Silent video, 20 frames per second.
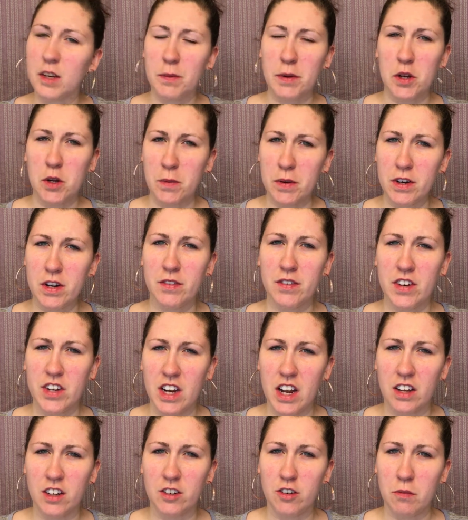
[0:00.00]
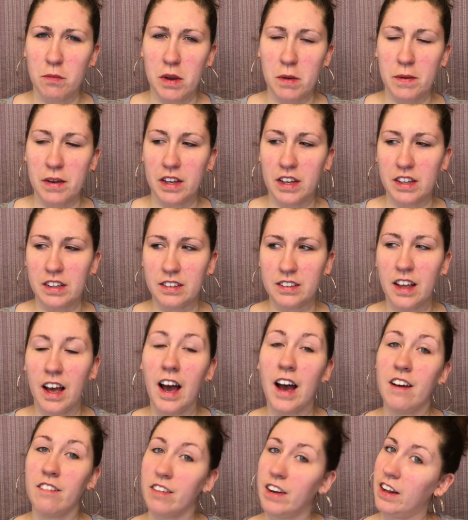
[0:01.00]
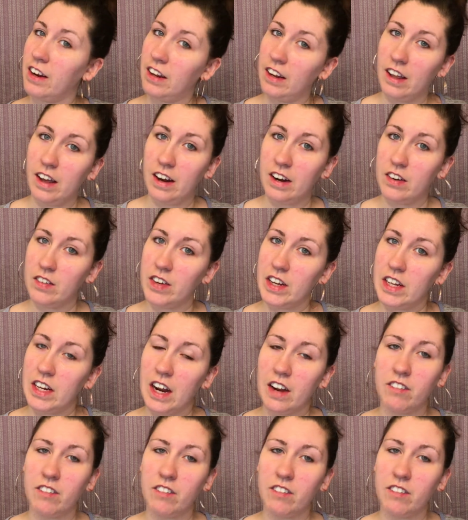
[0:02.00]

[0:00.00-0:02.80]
going to be too much of a challenge for me because I've got a lot of it.